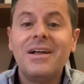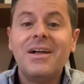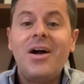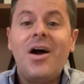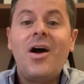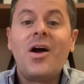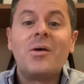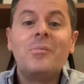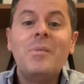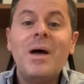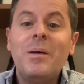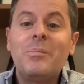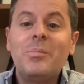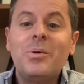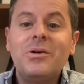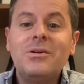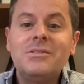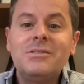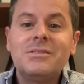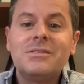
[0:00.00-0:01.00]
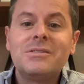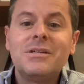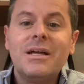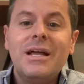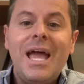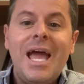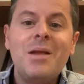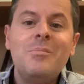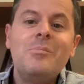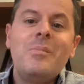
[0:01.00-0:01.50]
our members,
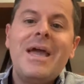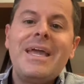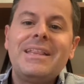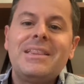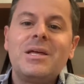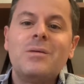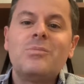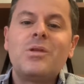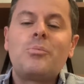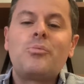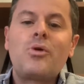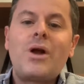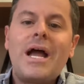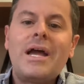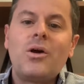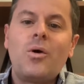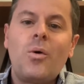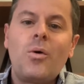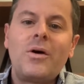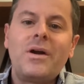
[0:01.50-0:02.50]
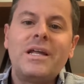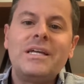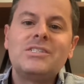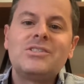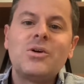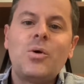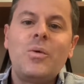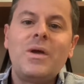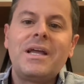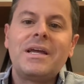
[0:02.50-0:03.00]
and make them the priority so
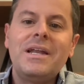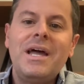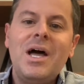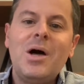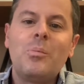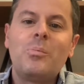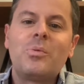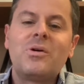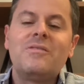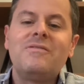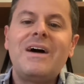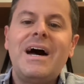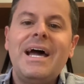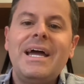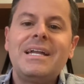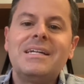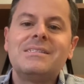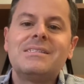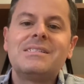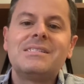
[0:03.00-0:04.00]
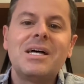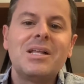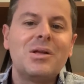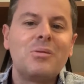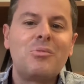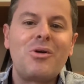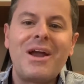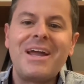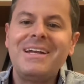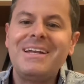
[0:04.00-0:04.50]
we can help provide and
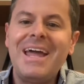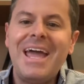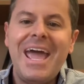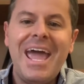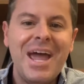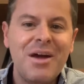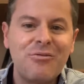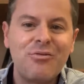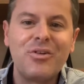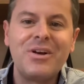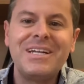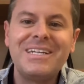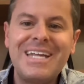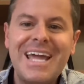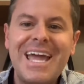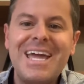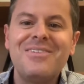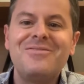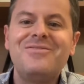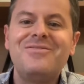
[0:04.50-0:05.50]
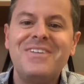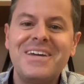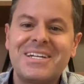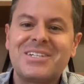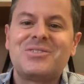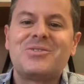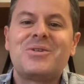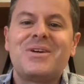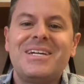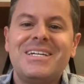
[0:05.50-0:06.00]
celebrate everyday
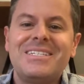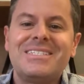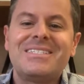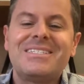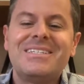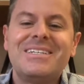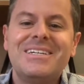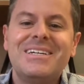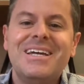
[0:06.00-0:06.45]
victories.